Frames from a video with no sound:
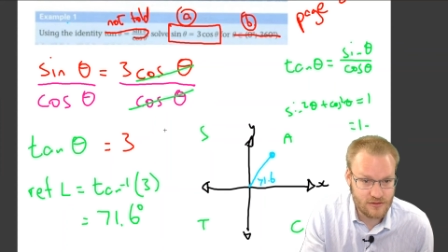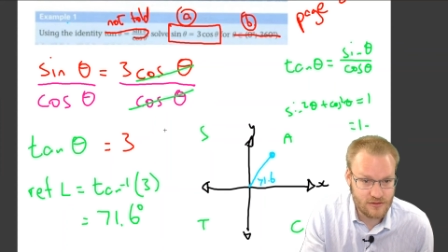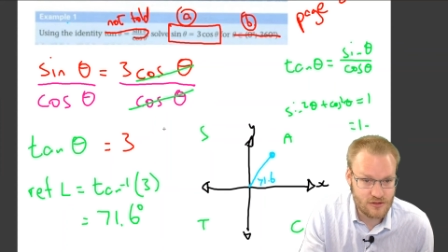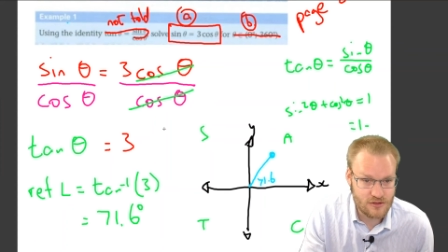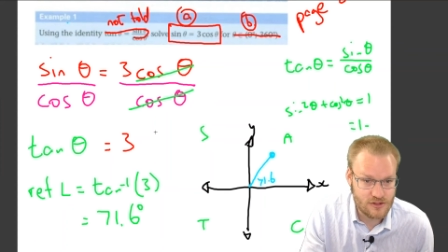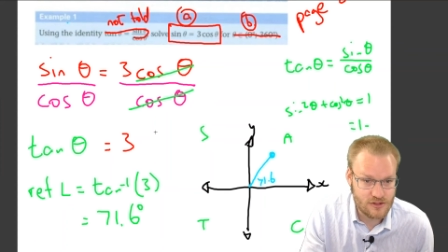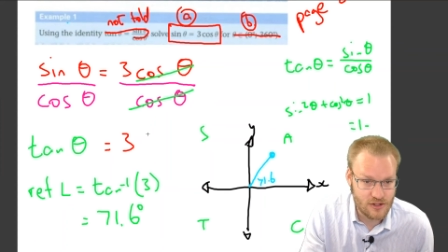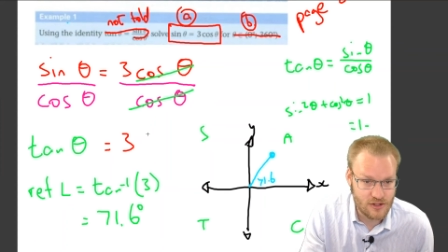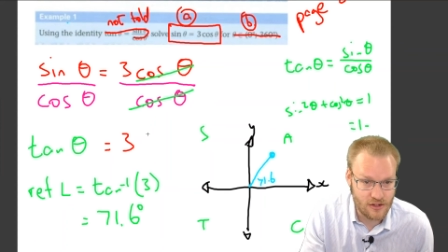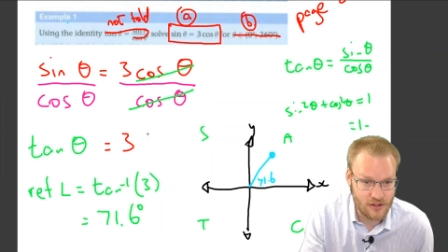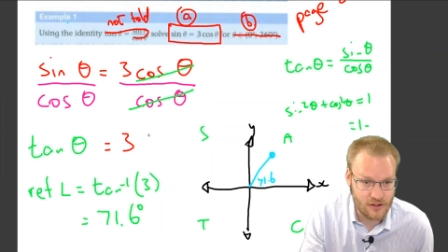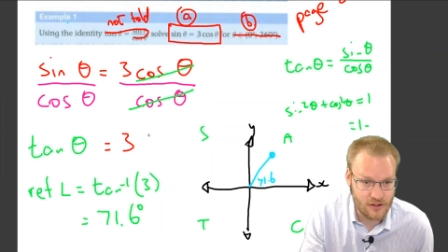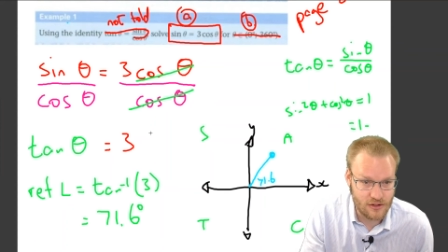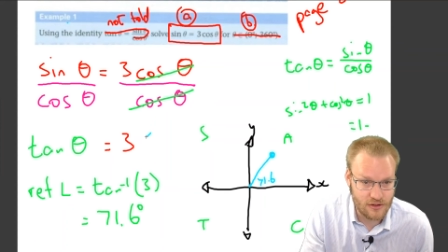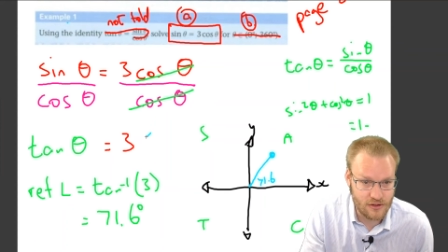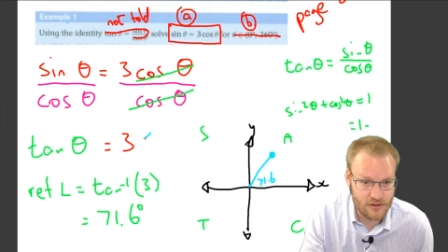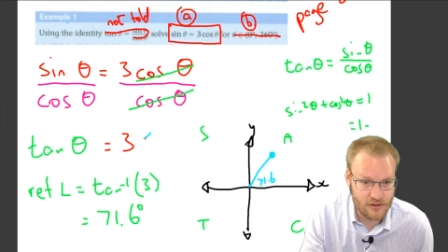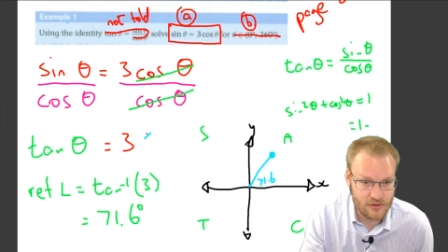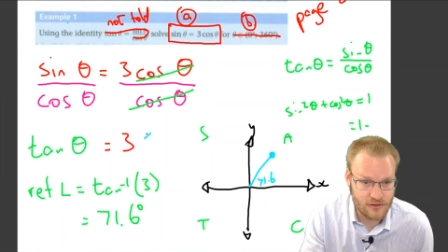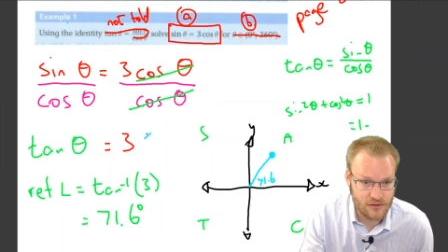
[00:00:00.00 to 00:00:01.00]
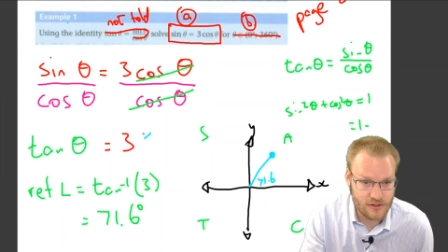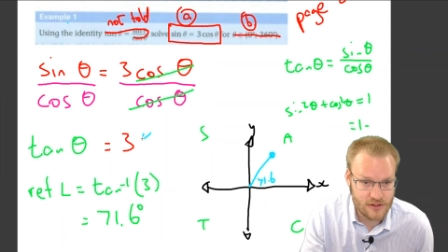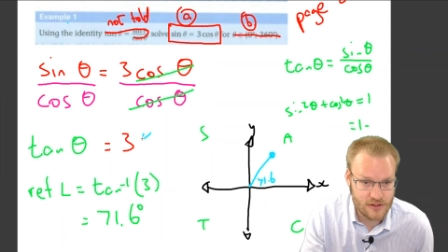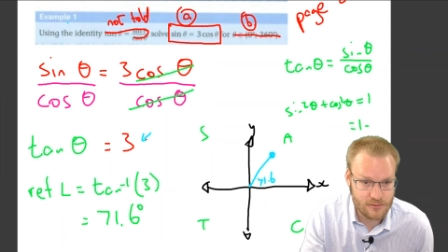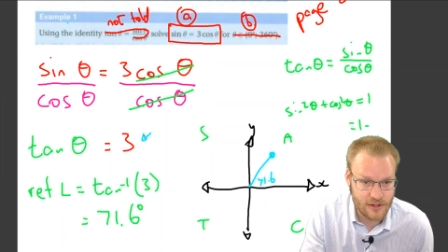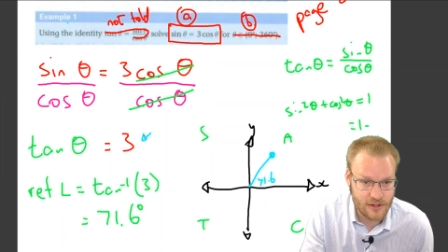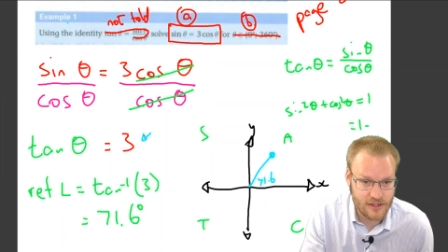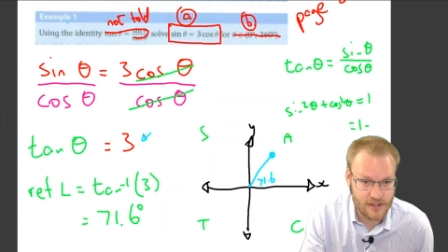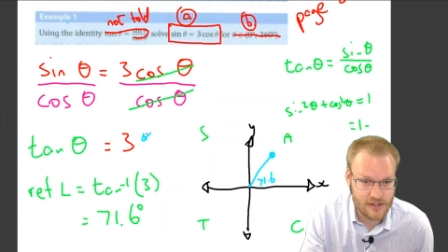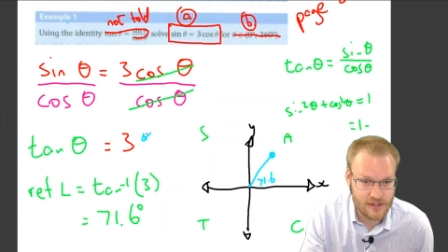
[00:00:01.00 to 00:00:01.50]
So this
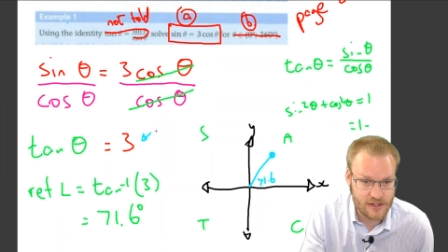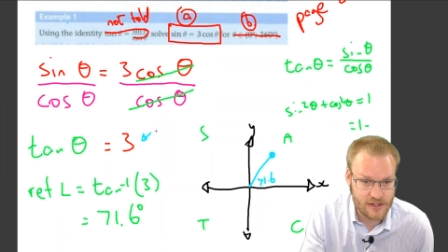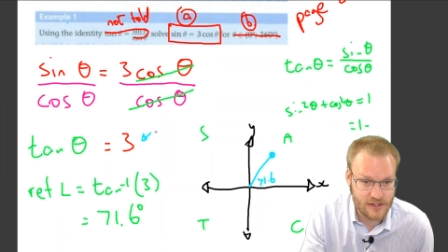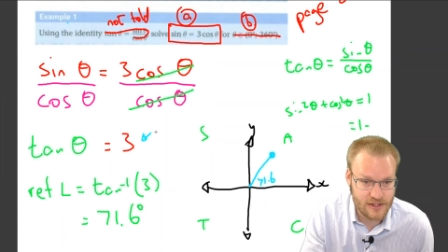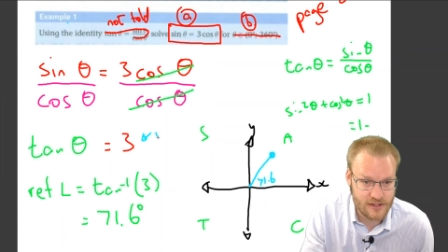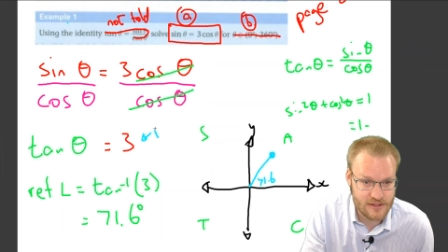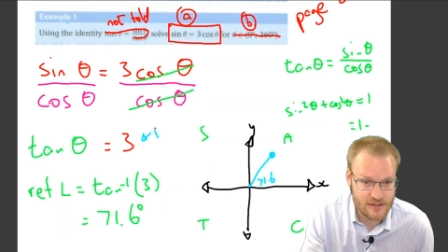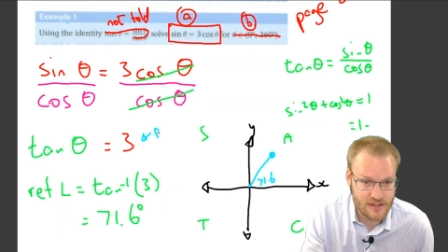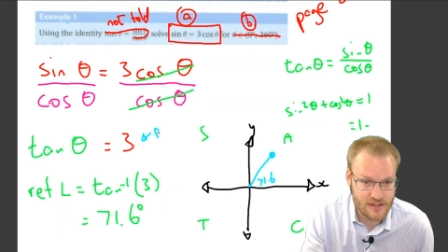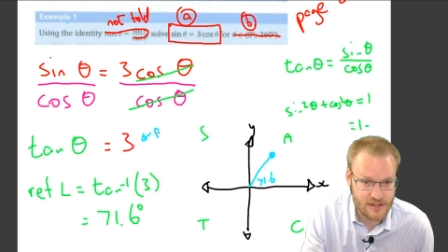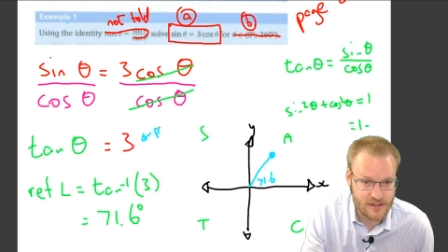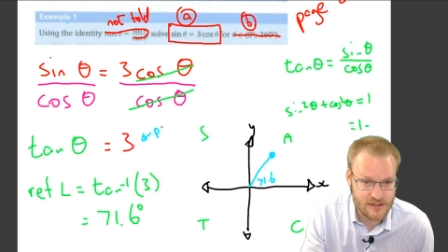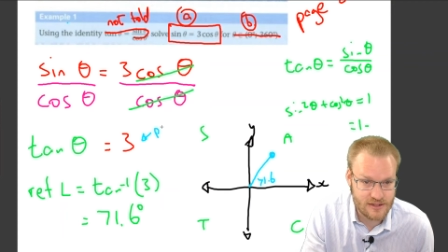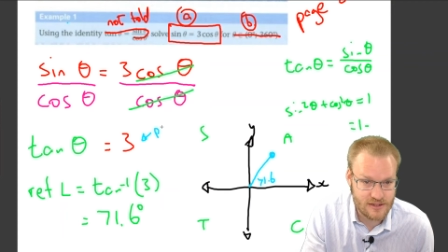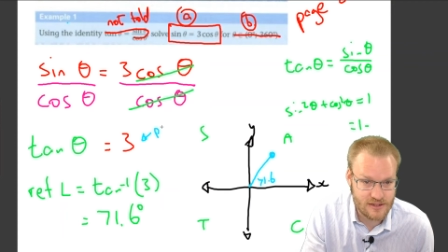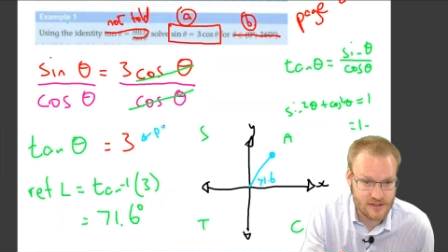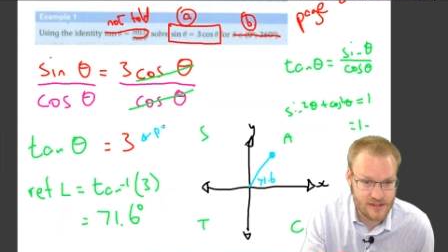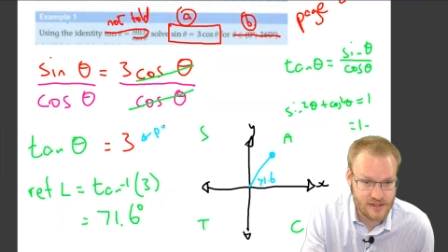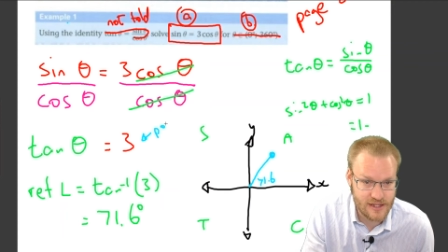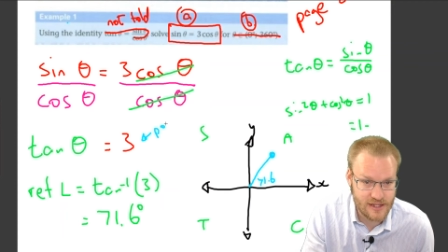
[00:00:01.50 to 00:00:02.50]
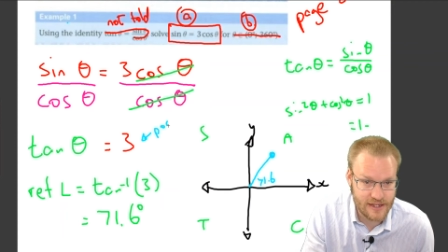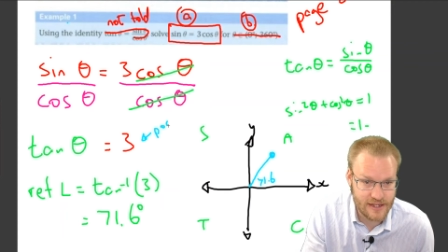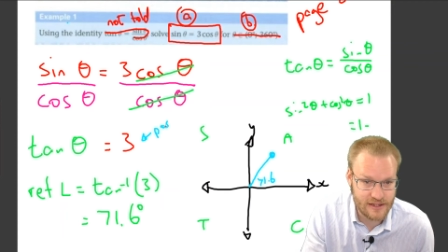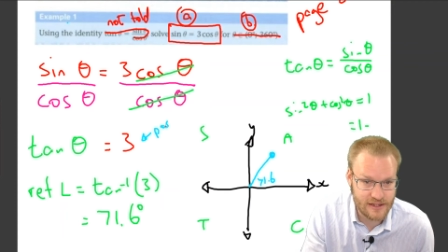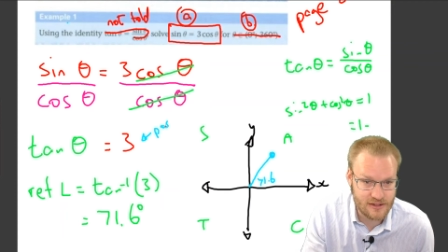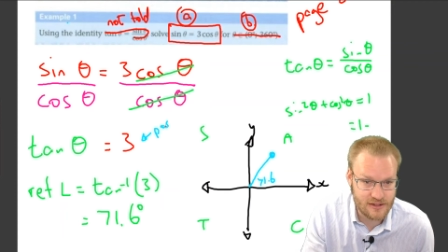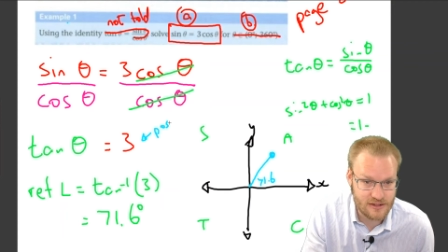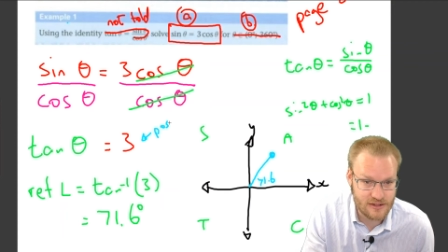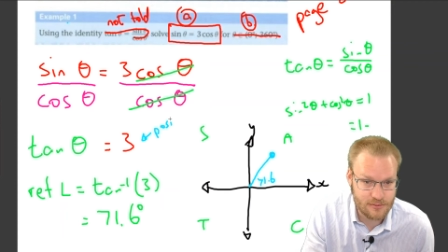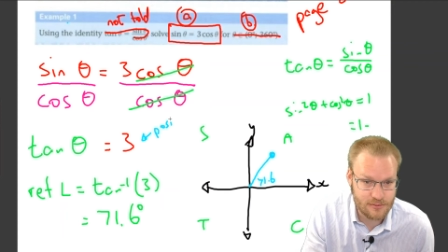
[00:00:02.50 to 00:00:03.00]
part here says tan
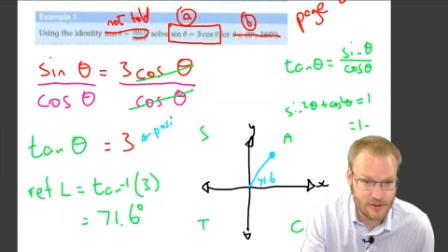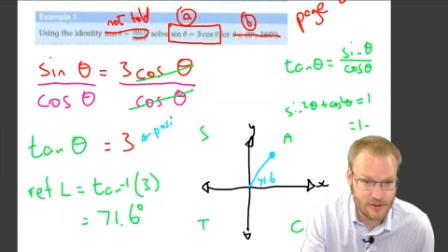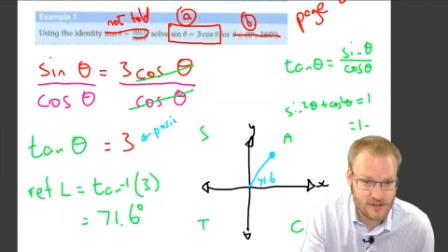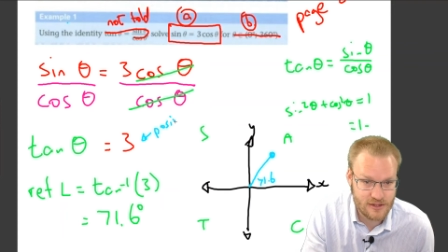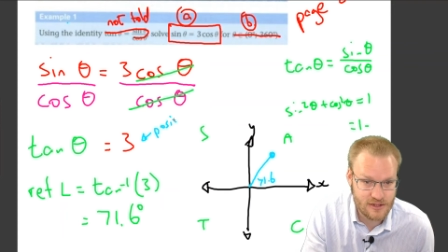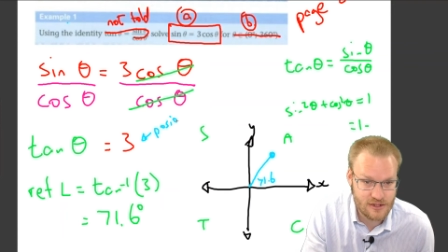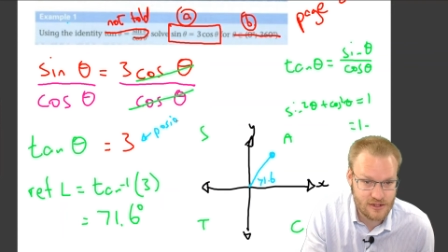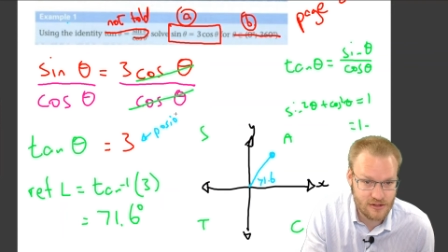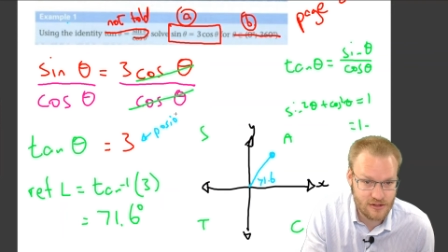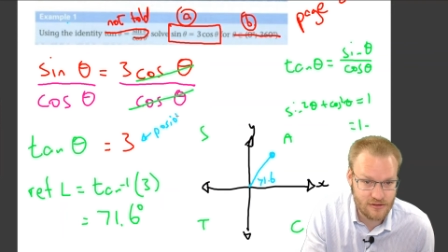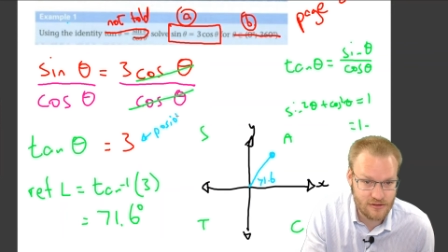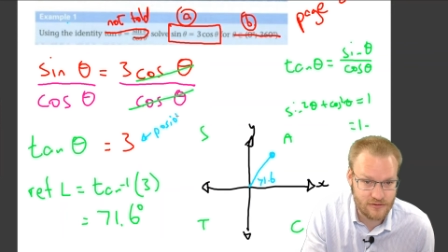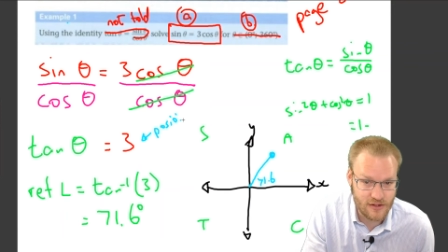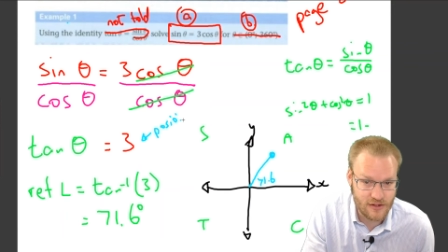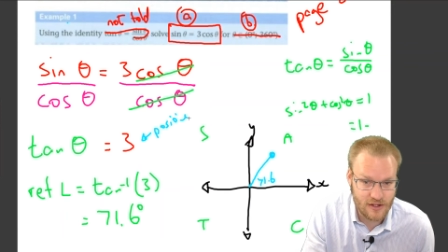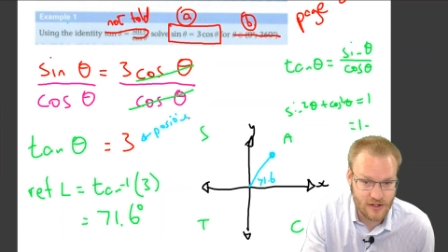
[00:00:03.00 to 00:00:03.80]
is positive.